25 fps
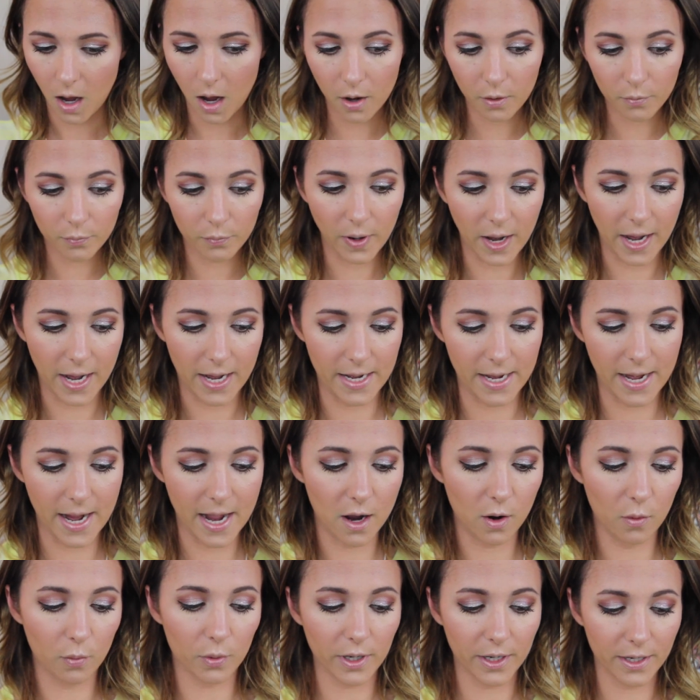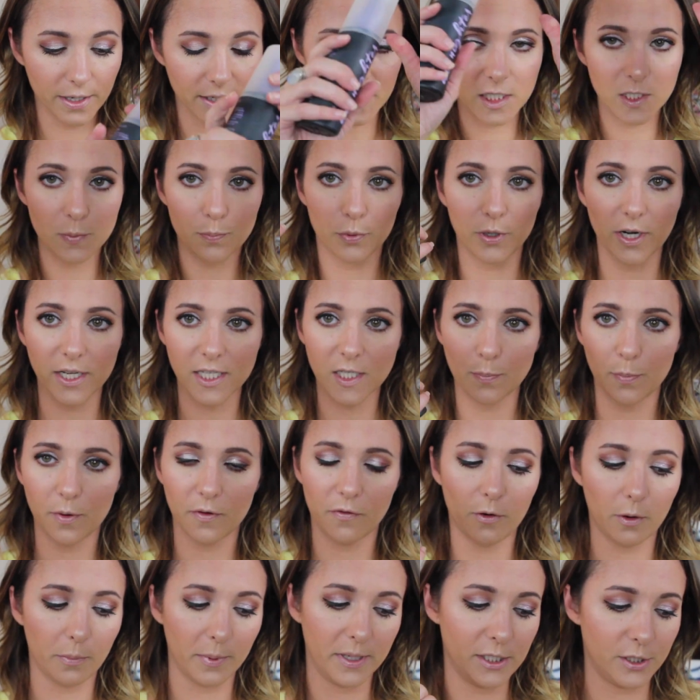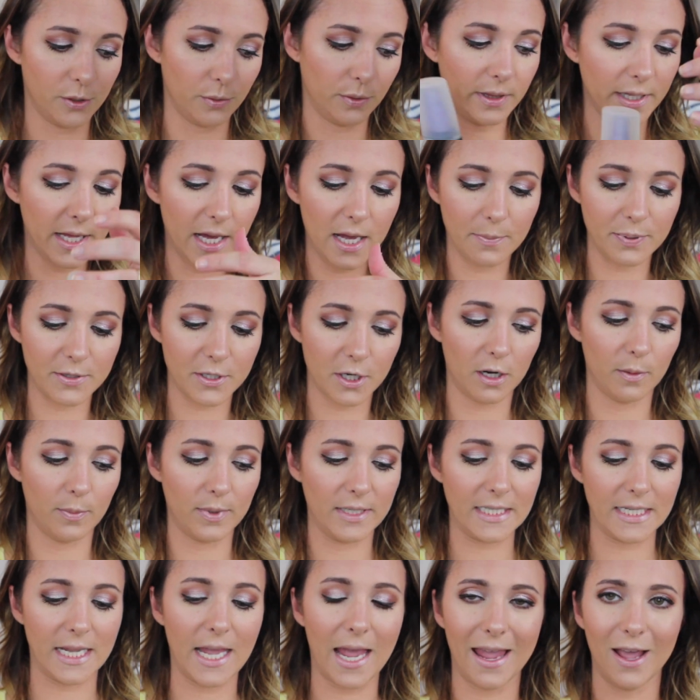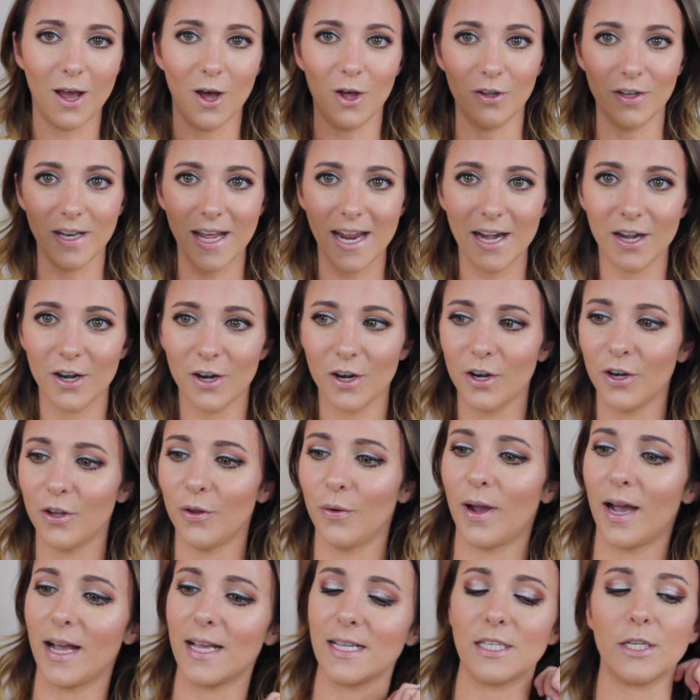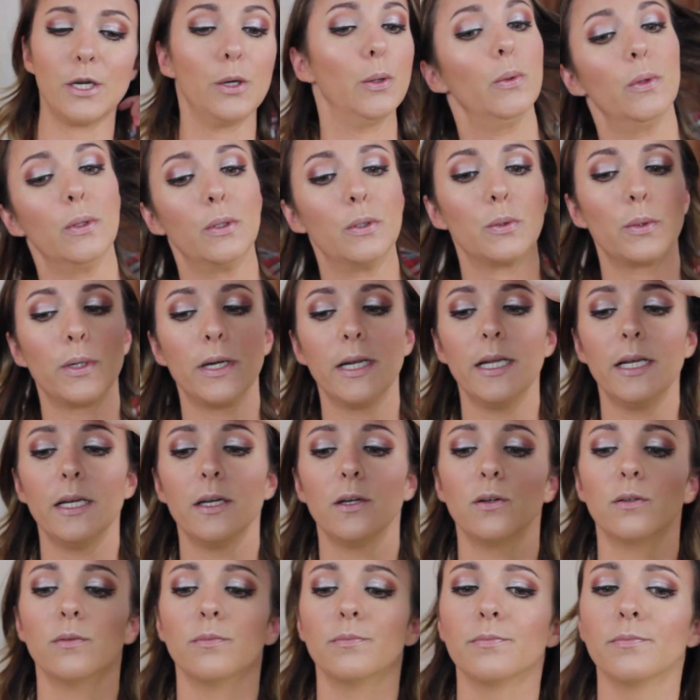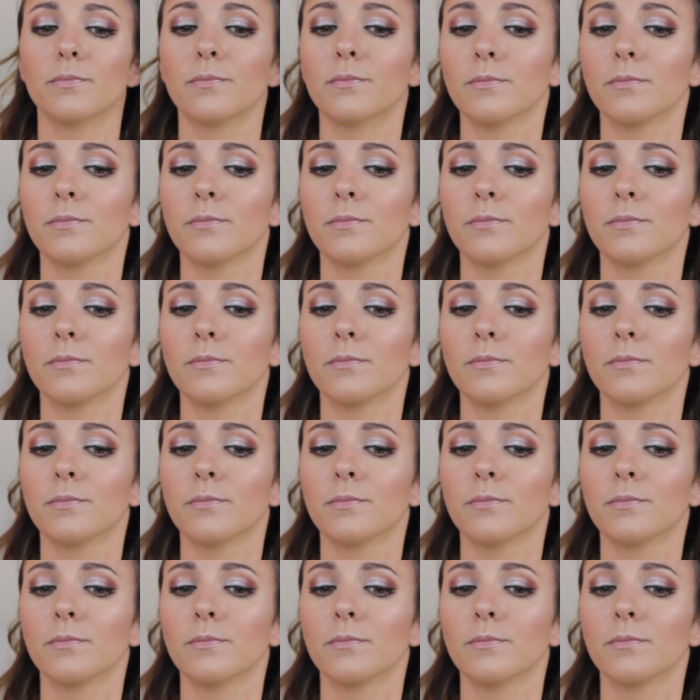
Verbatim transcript: All right, now we're gonna spritz before we do lips. Urban Decay All Nighter, you guys know the brand.